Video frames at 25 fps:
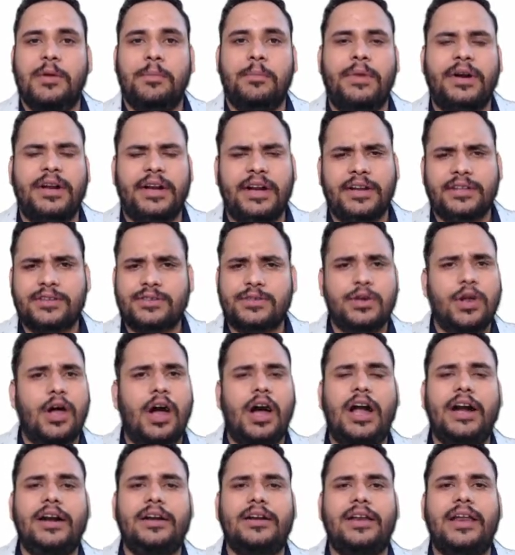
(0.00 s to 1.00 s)
But it is
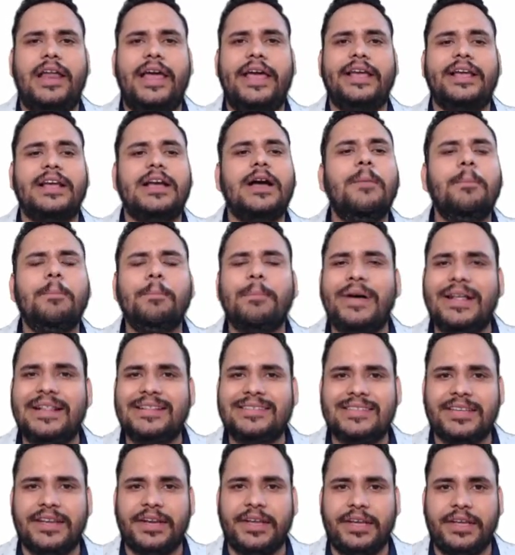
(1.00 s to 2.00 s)
not like
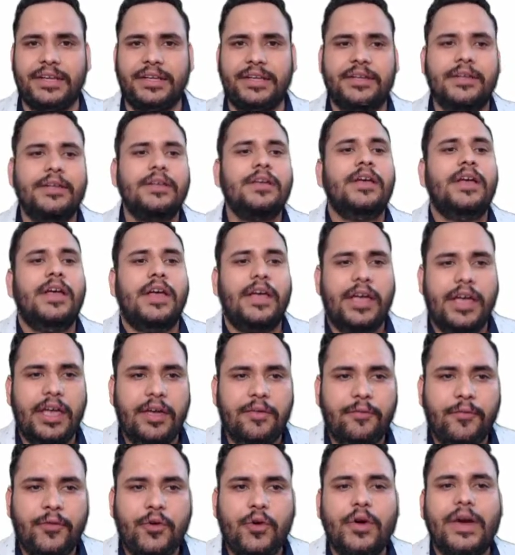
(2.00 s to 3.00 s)
compulsory.
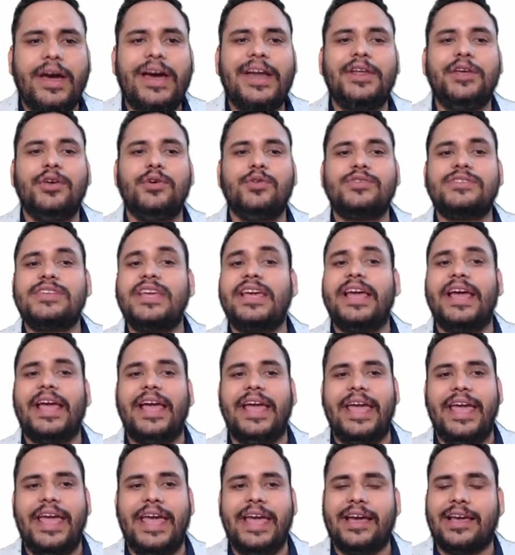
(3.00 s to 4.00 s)
If you are
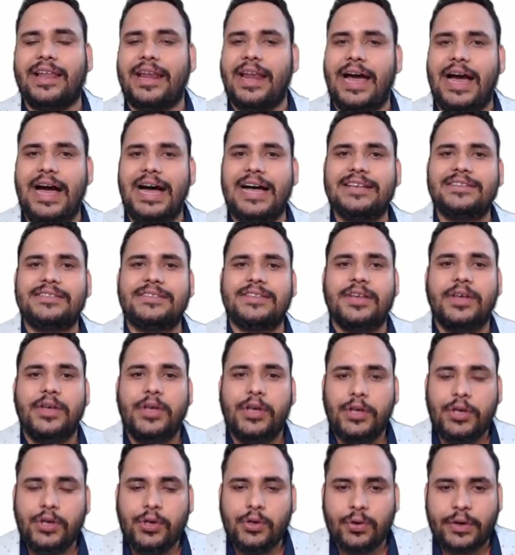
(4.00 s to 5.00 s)
using A class,
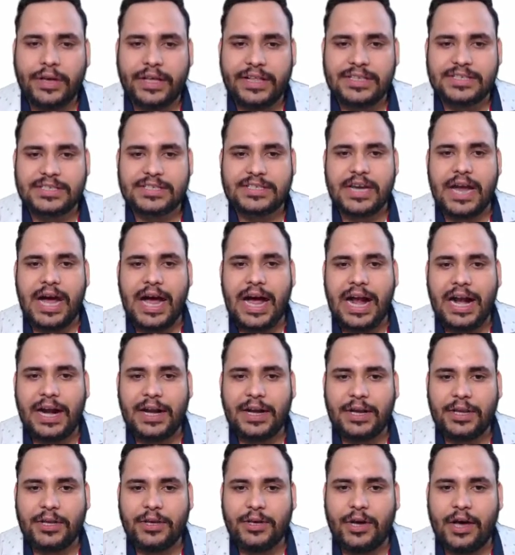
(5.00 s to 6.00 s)
you can
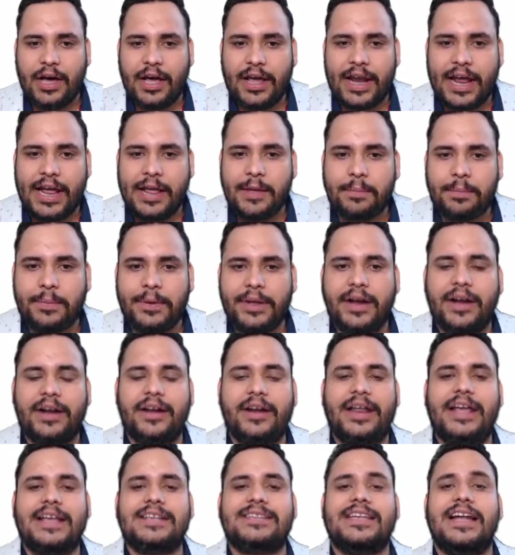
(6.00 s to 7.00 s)
start your IP
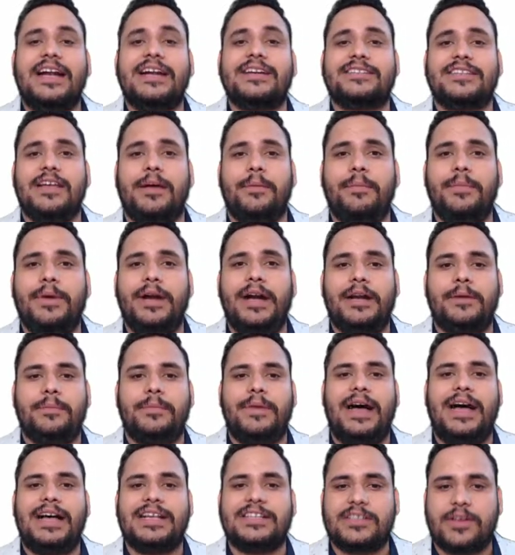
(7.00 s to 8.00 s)
address and subnet
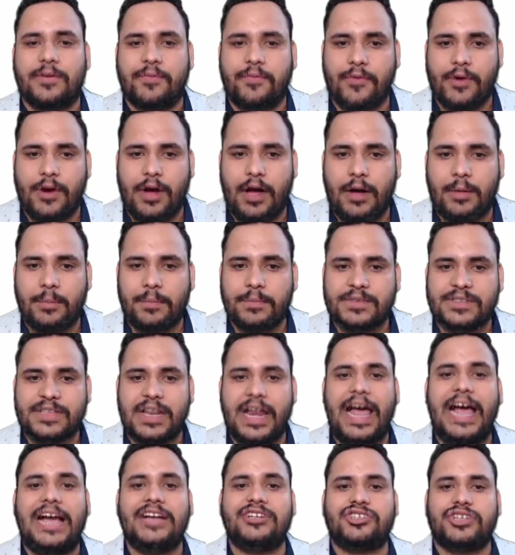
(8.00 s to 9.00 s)
mask from
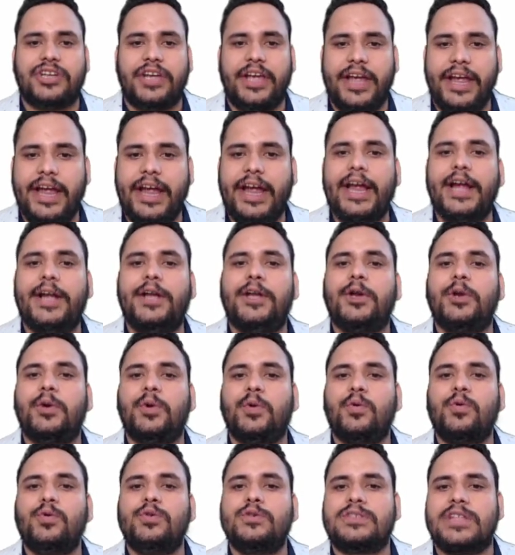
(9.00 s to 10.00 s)
/8
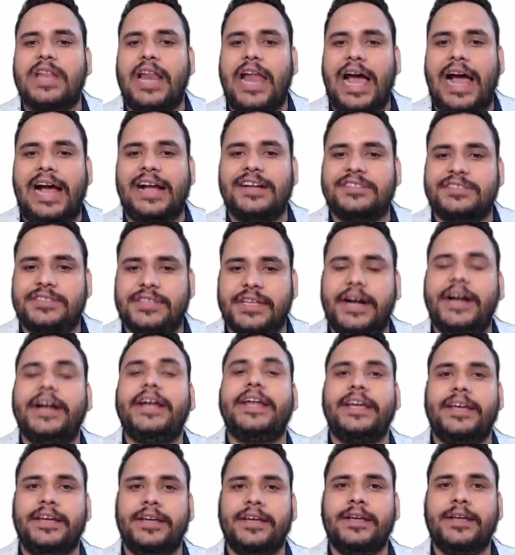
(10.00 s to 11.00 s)
to
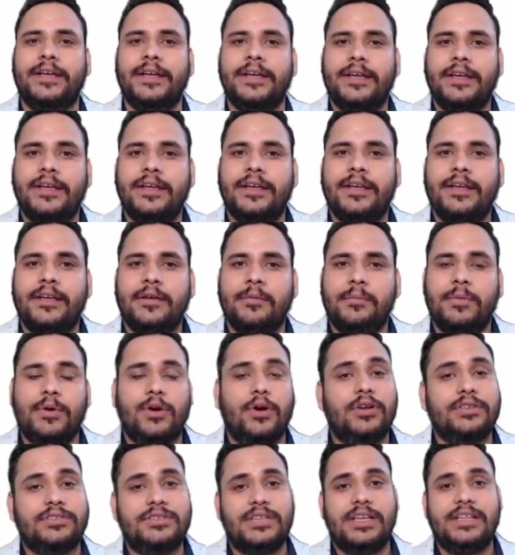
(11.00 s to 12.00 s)
/30.
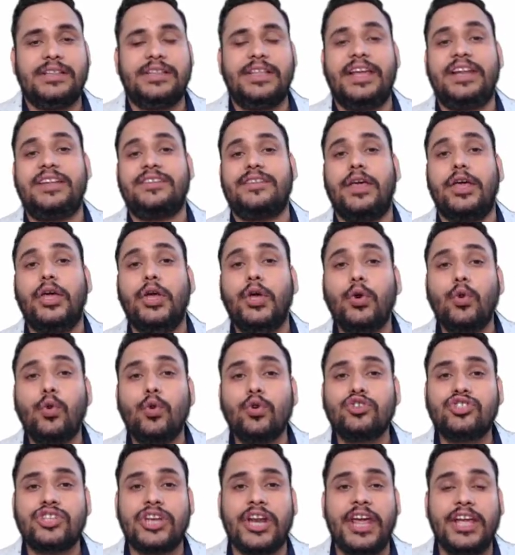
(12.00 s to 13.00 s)
Because there is a
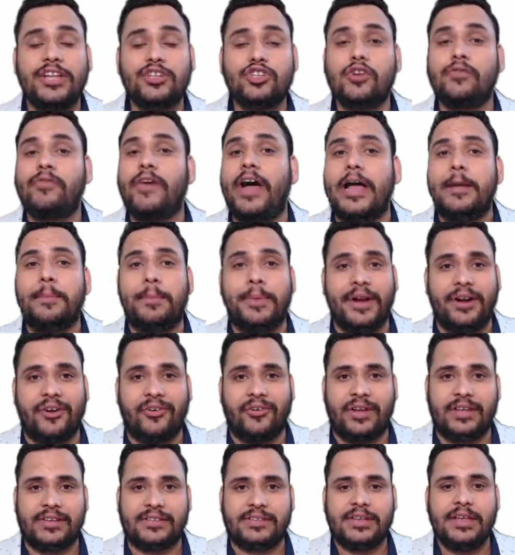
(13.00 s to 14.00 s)
huge range of IP
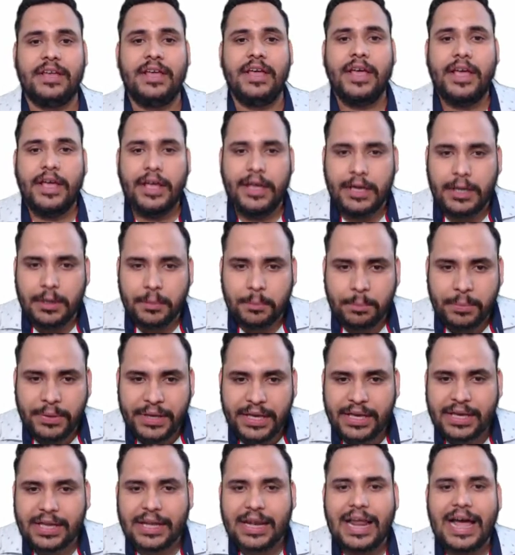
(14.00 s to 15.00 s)
address. In
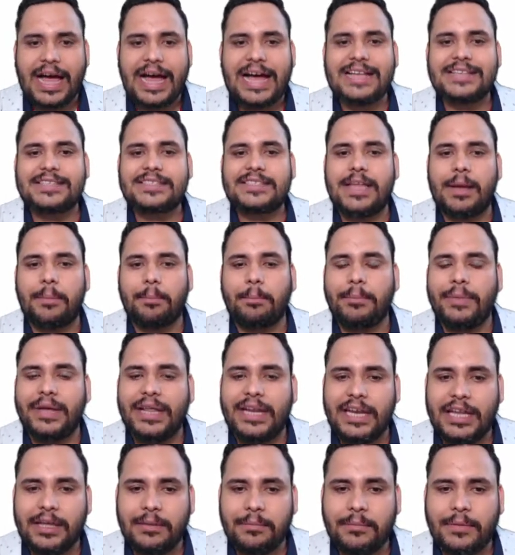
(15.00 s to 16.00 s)
B class, the
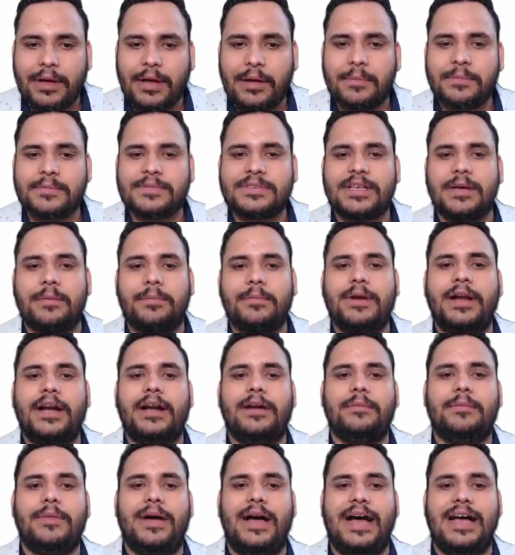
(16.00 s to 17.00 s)
minimum
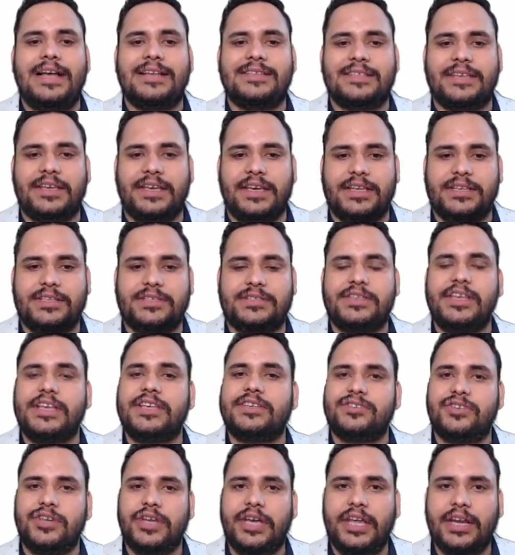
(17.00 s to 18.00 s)
subnet mask is
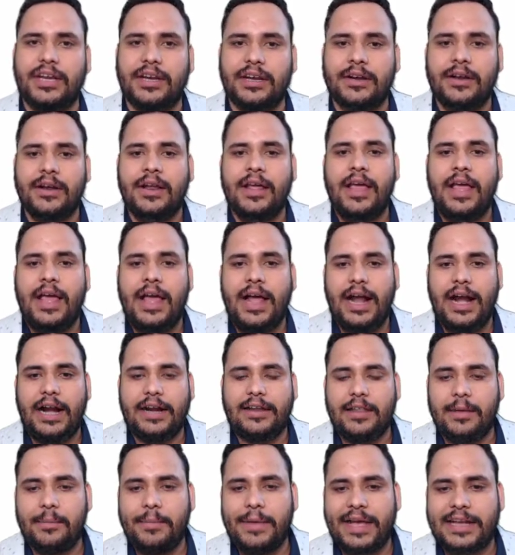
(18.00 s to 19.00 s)
16
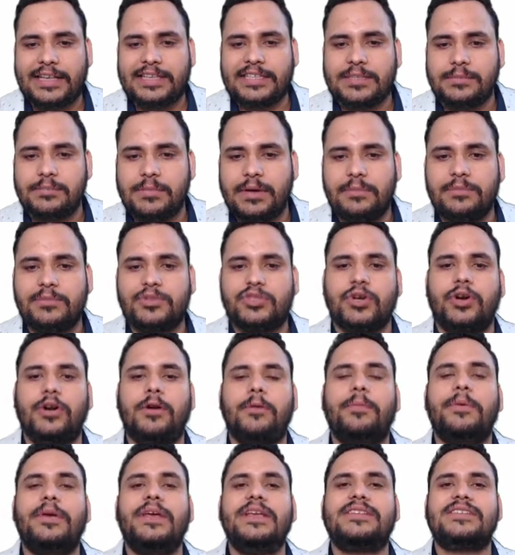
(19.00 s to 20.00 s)
and the maximum
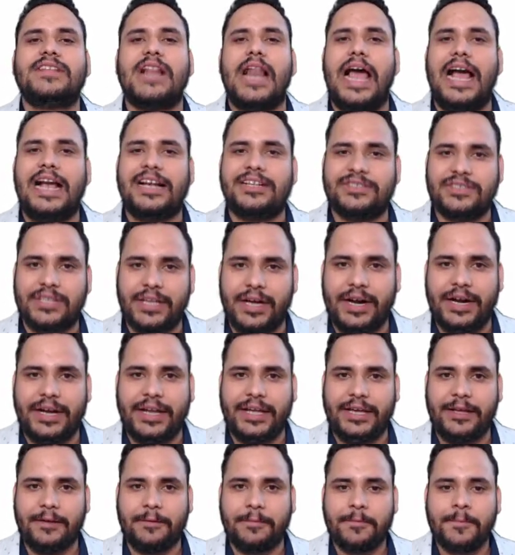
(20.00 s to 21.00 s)
should be
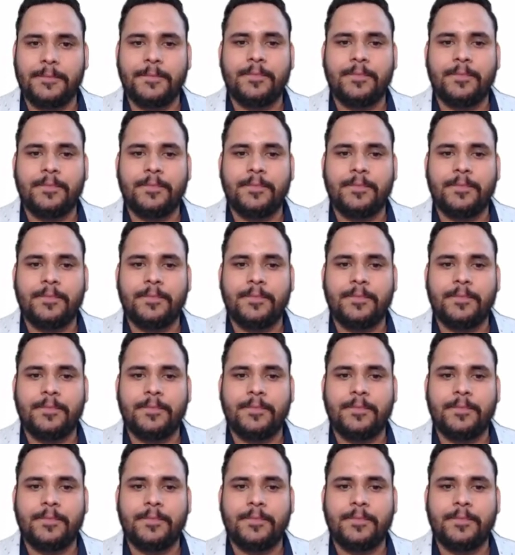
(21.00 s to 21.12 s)
/30.